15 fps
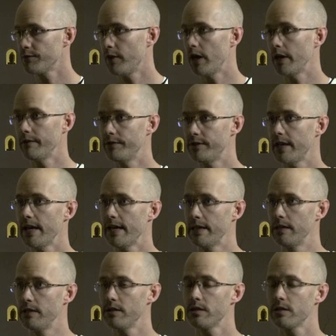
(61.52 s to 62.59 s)
five
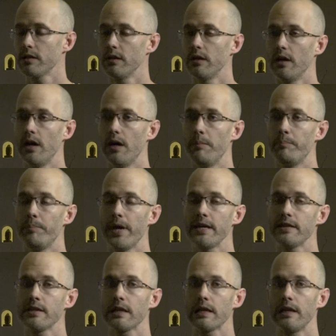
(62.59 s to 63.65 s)
days uh,
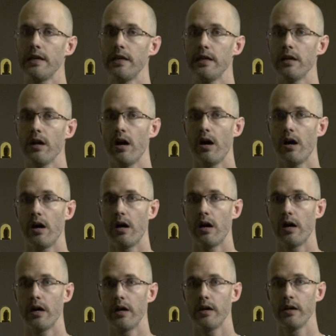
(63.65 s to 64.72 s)
basically
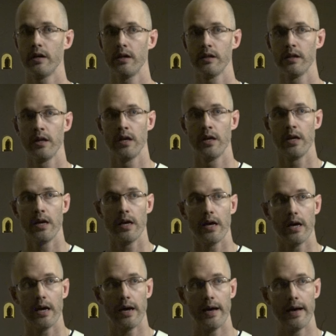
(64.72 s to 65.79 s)
are,
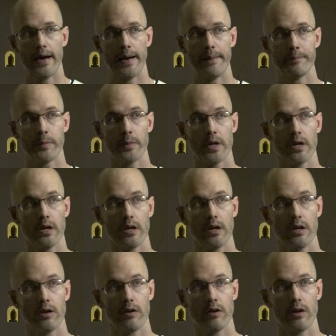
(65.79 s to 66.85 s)
um,
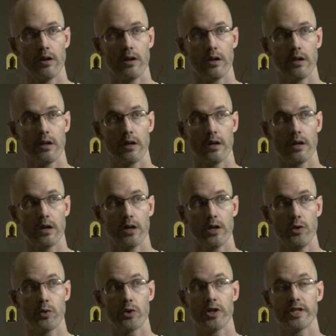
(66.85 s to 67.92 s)

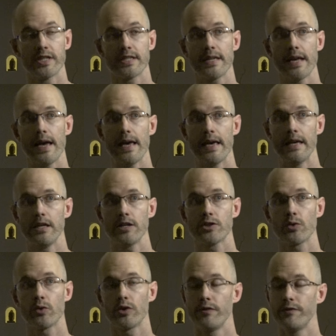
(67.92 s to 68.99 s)
you could say,
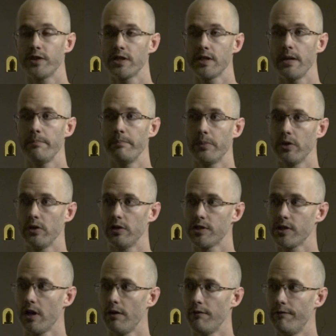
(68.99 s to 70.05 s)
sort of
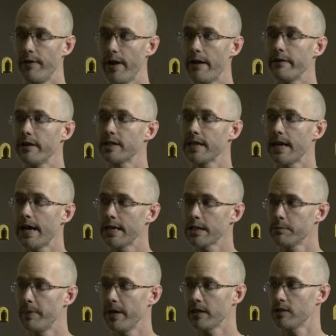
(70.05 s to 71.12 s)
symbols of various
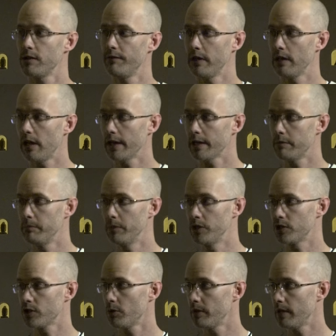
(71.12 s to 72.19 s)
aspects of
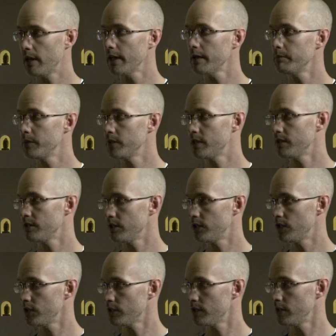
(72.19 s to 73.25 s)
enlightenment. So enlightenment isn't
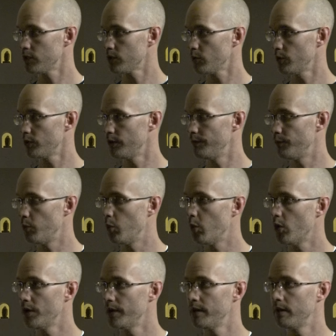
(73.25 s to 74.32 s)
just this sort of
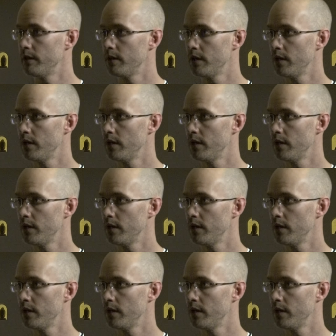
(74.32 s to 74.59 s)
one